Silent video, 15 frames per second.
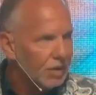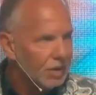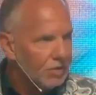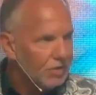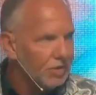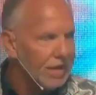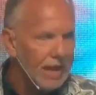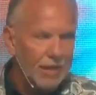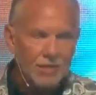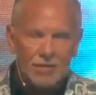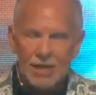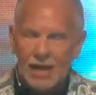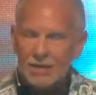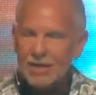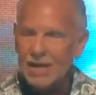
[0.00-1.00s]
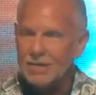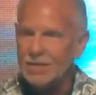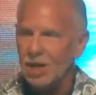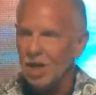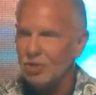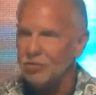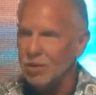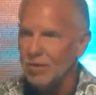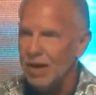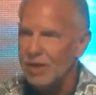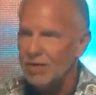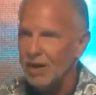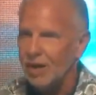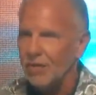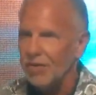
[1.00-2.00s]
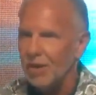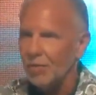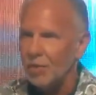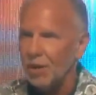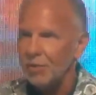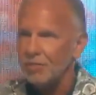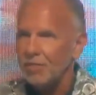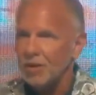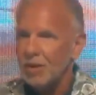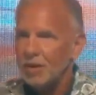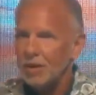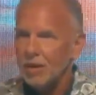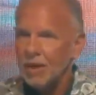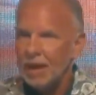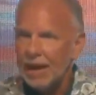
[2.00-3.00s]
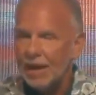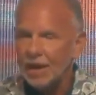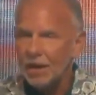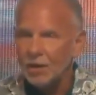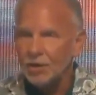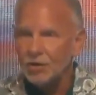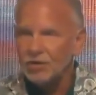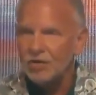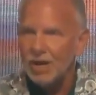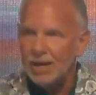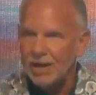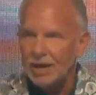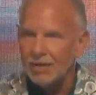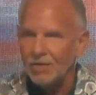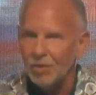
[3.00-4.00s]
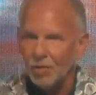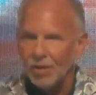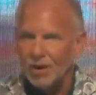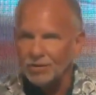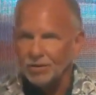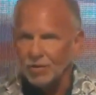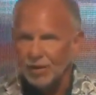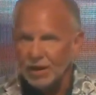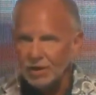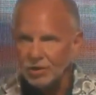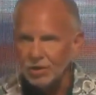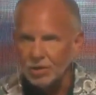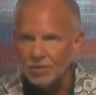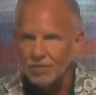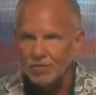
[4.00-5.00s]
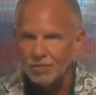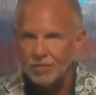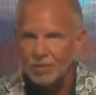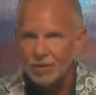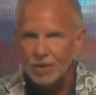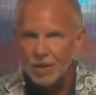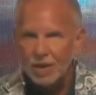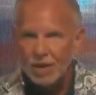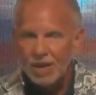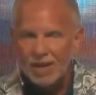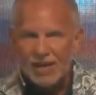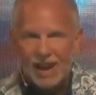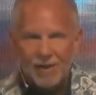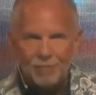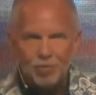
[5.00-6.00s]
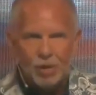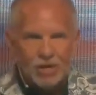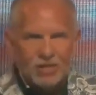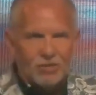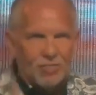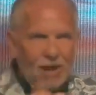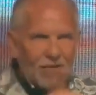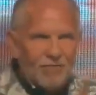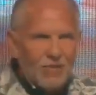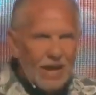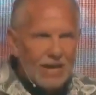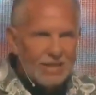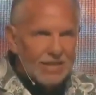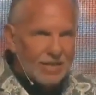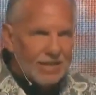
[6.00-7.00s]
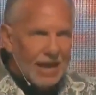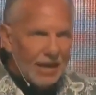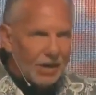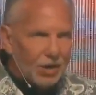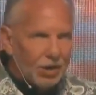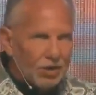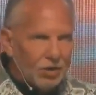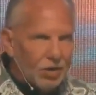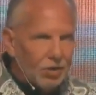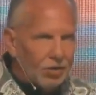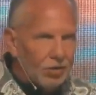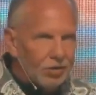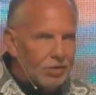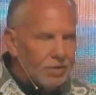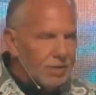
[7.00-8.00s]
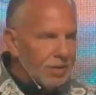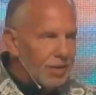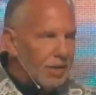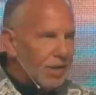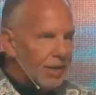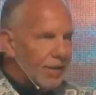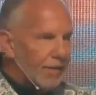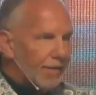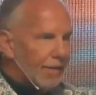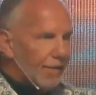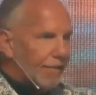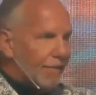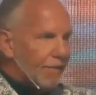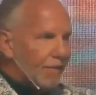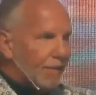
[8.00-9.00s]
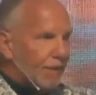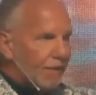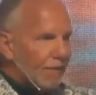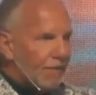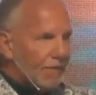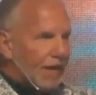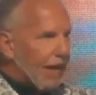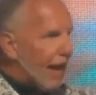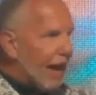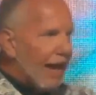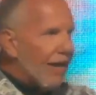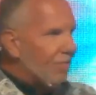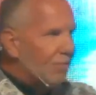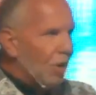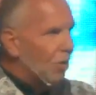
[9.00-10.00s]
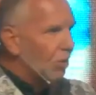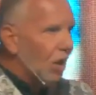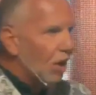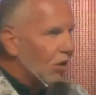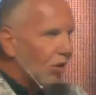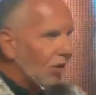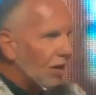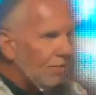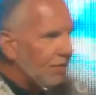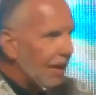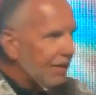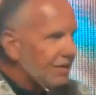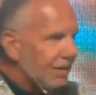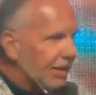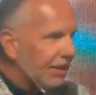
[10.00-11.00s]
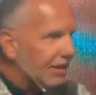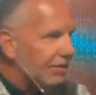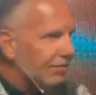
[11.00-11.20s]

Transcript: See, that, that, that tells me right there that when I understand the resurrection and I've placed my faith in that good news, that I am no longer in my sin.